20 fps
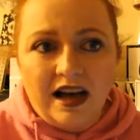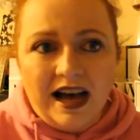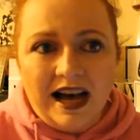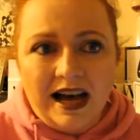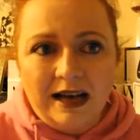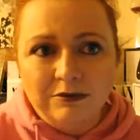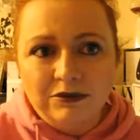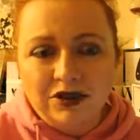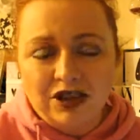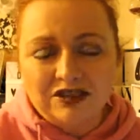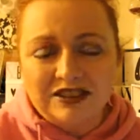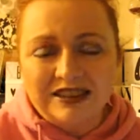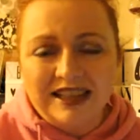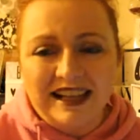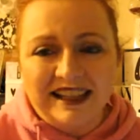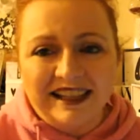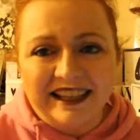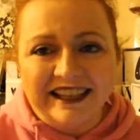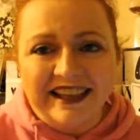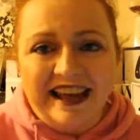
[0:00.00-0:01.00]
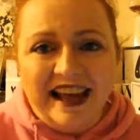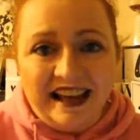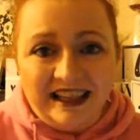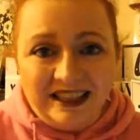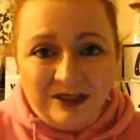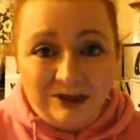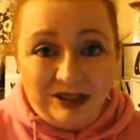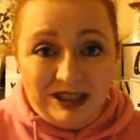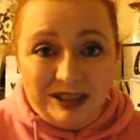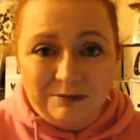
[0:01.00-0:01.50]
I'm not tagging
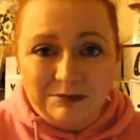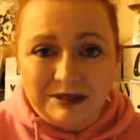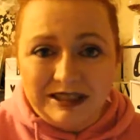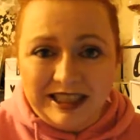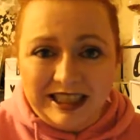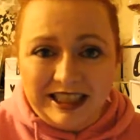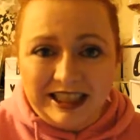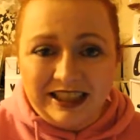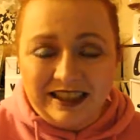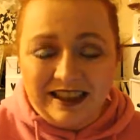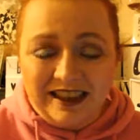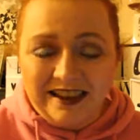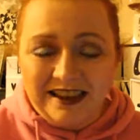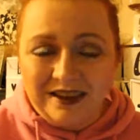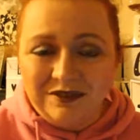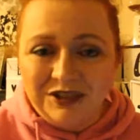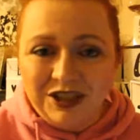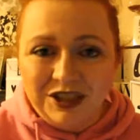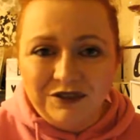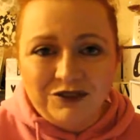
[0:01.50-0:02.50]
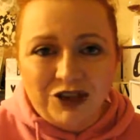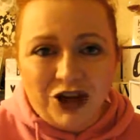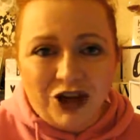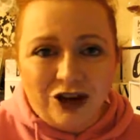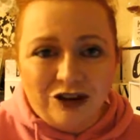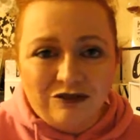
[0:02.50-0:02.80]
anyone in particular. If you've not